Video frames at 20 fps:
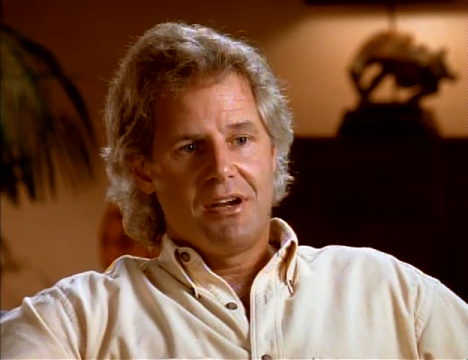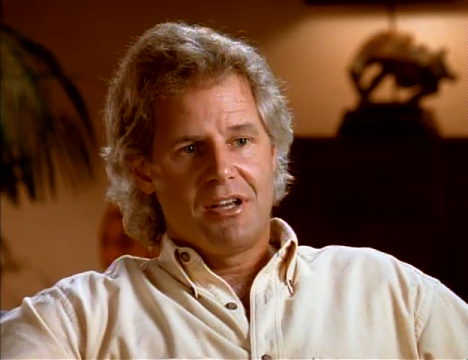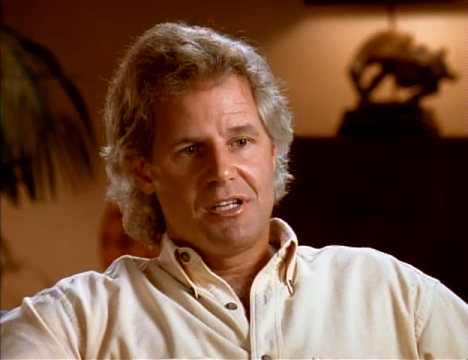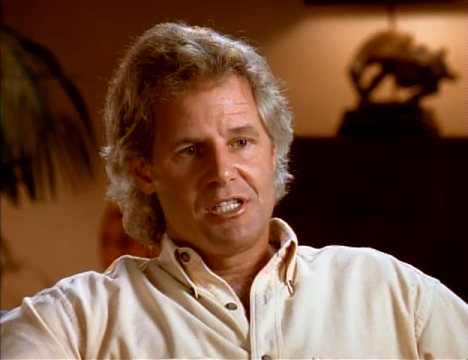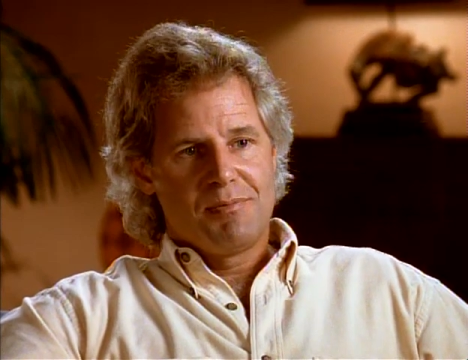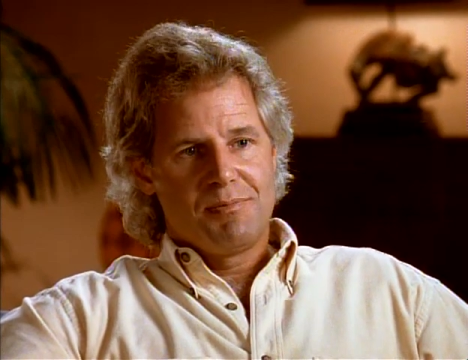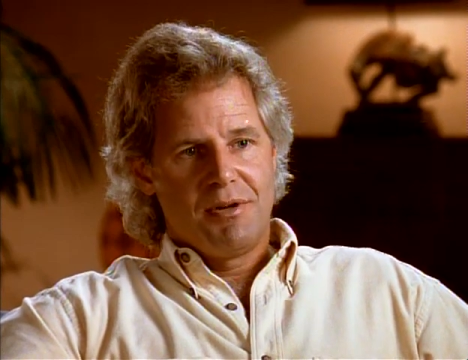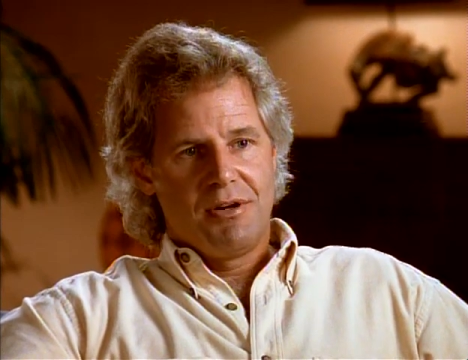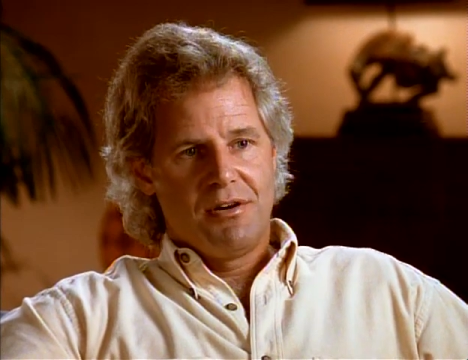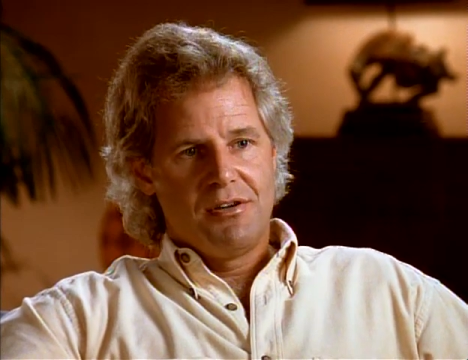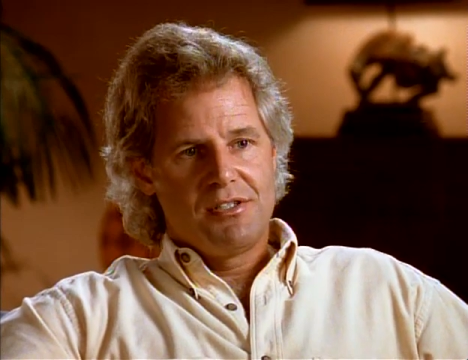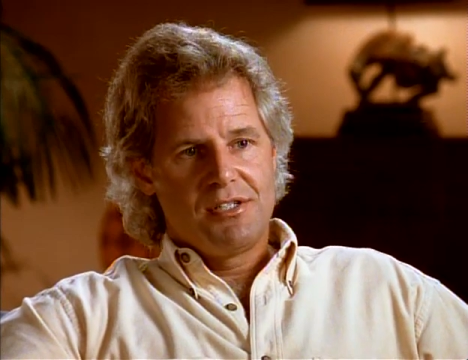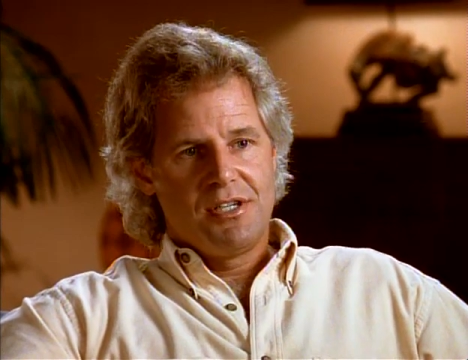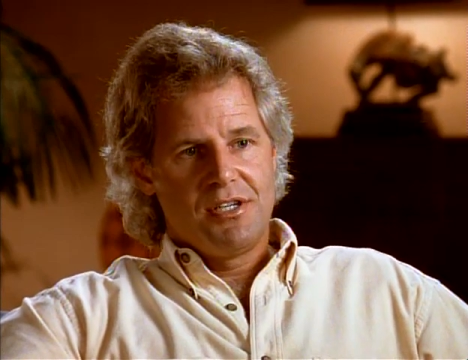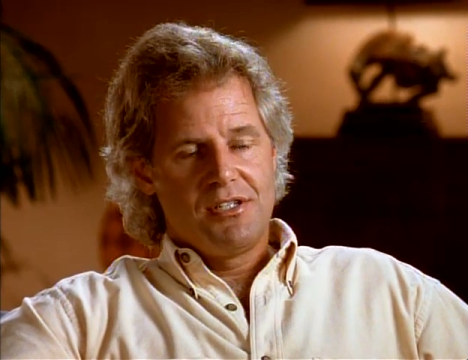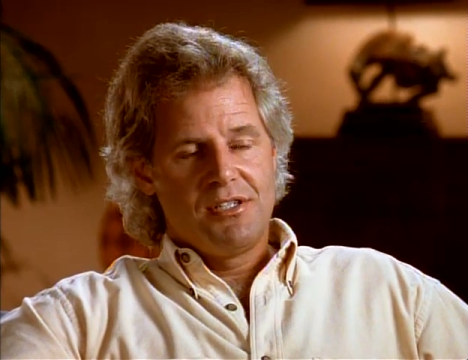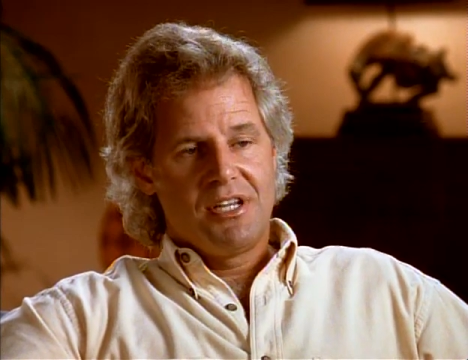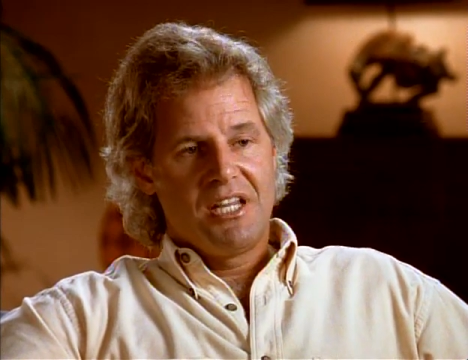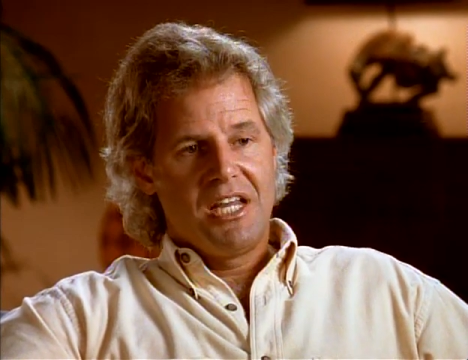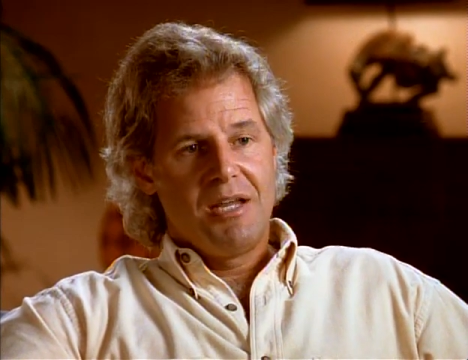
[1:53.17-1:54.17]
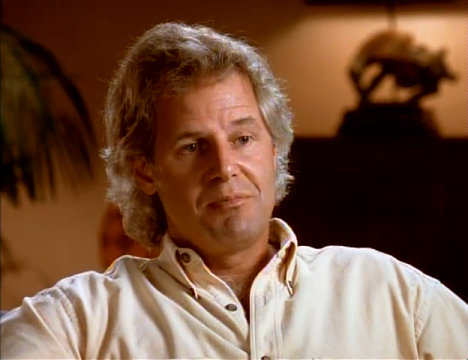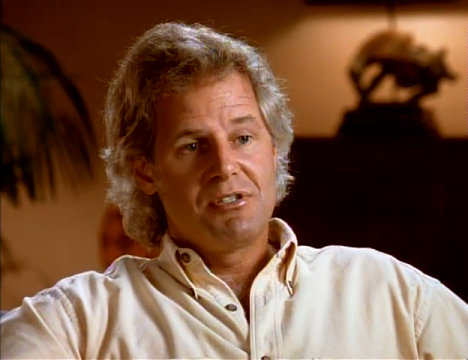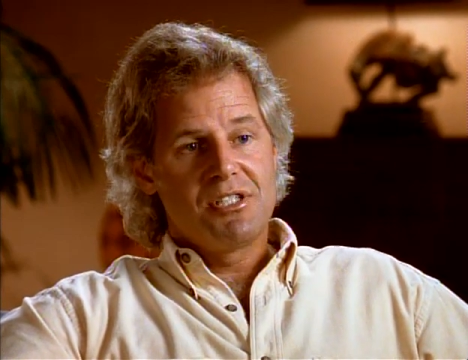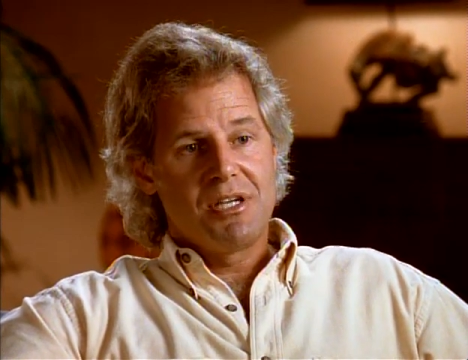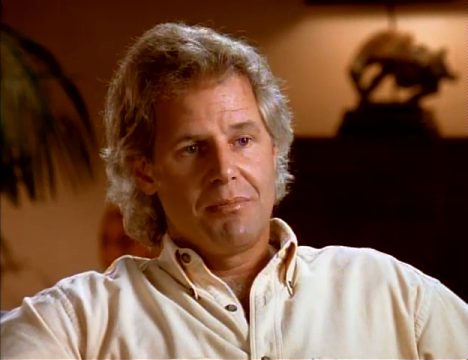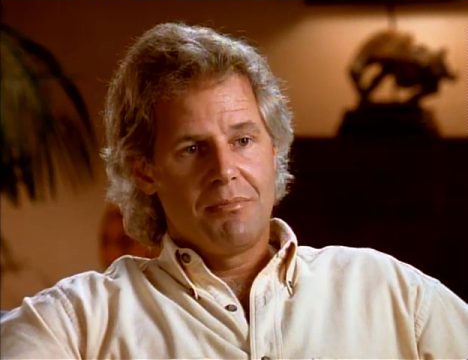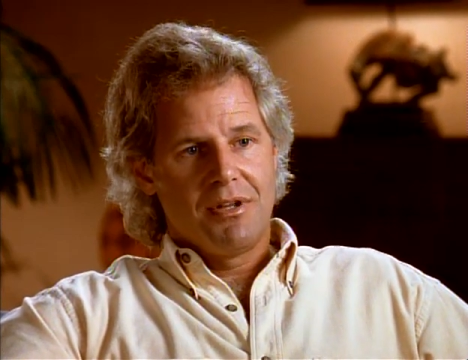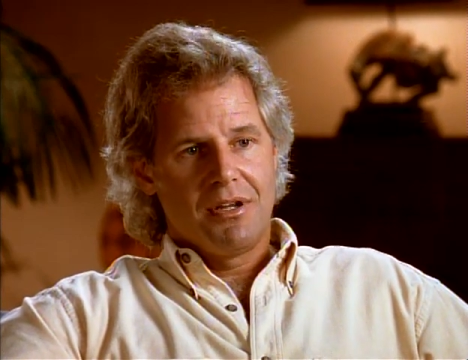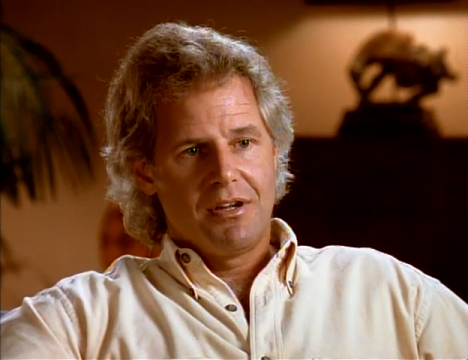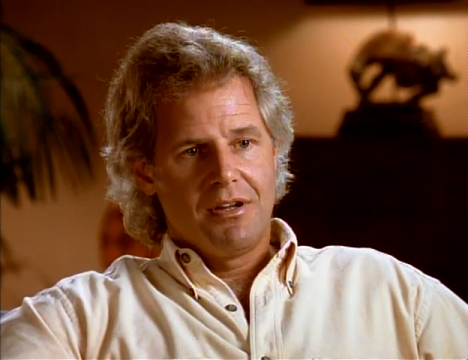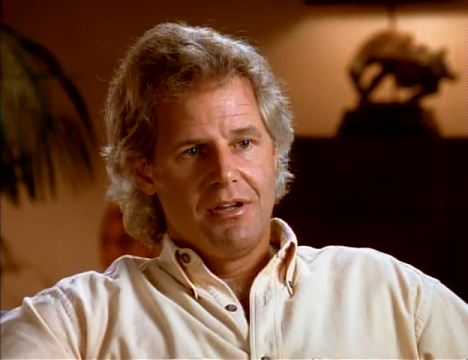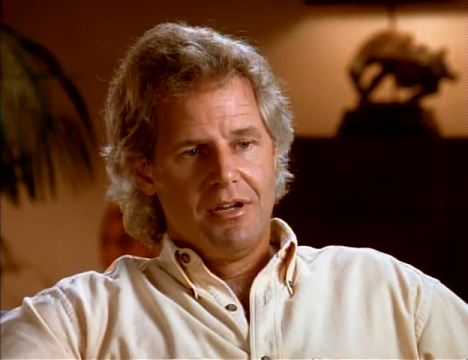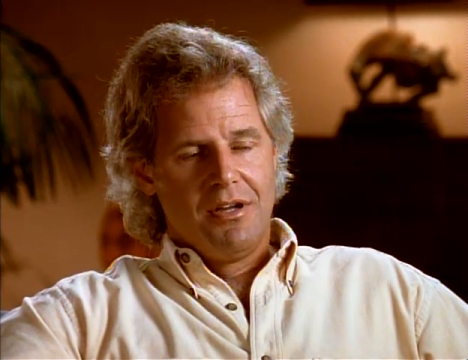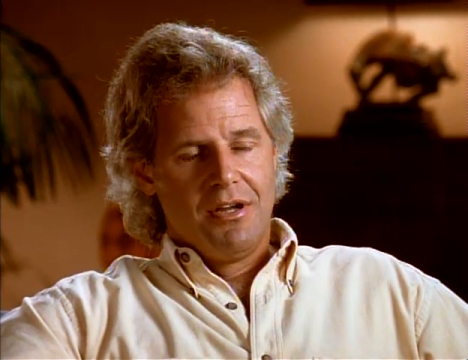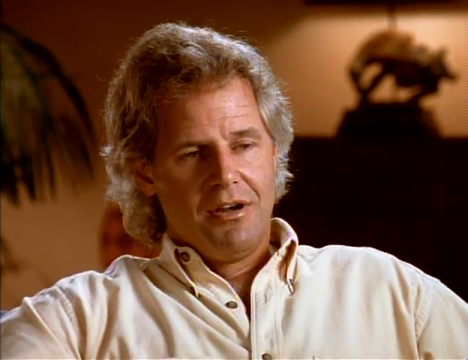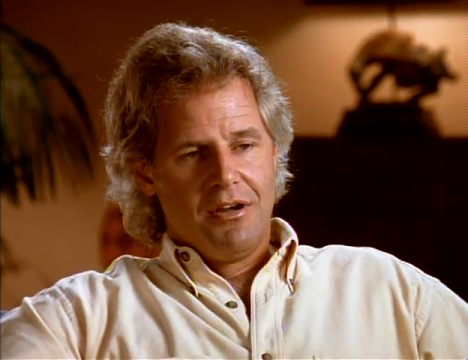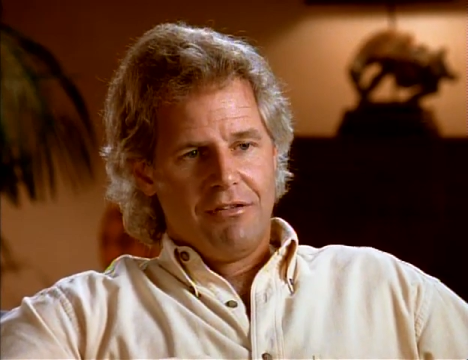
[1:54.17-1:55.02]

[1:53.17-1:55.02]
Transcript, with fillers: a conspiracy to keep something